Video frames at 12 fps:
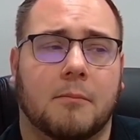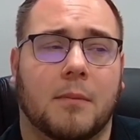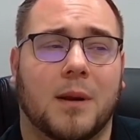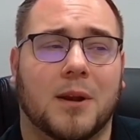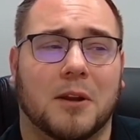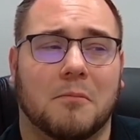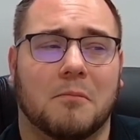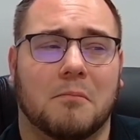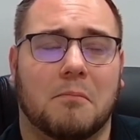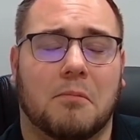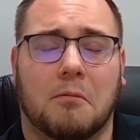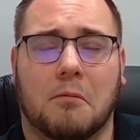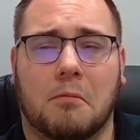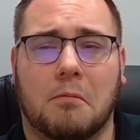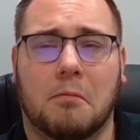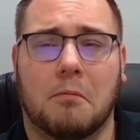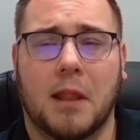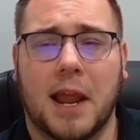can
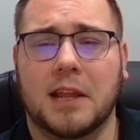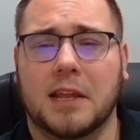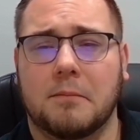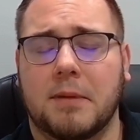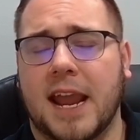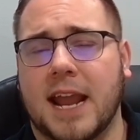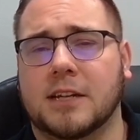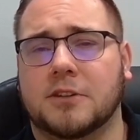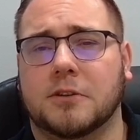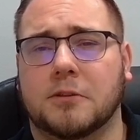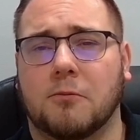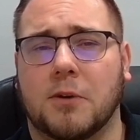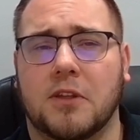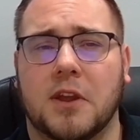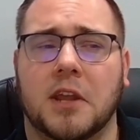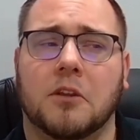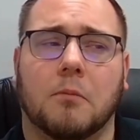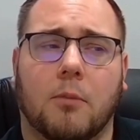likely be answered
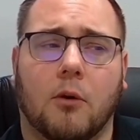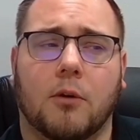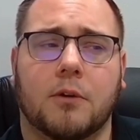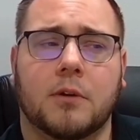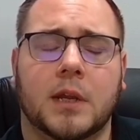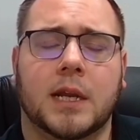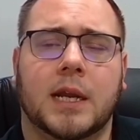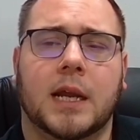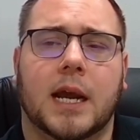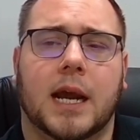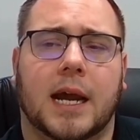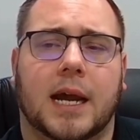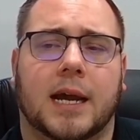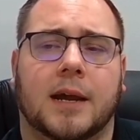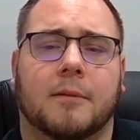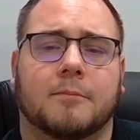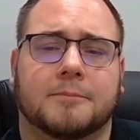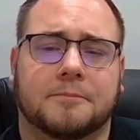within the portal,
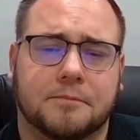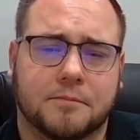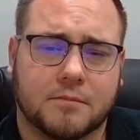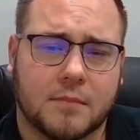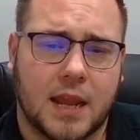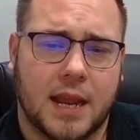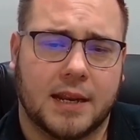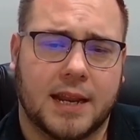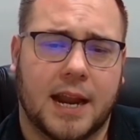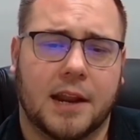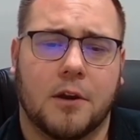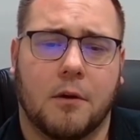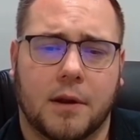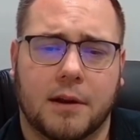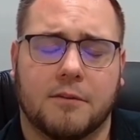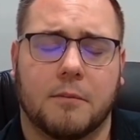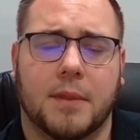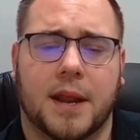and kind of going
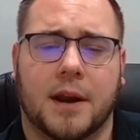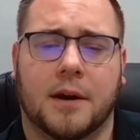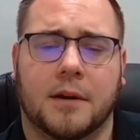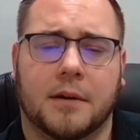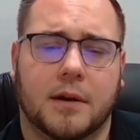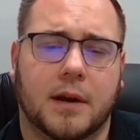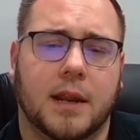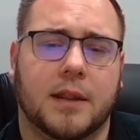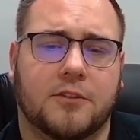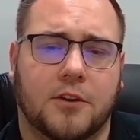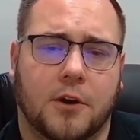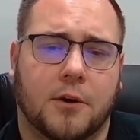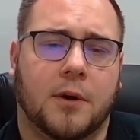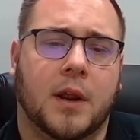from there. So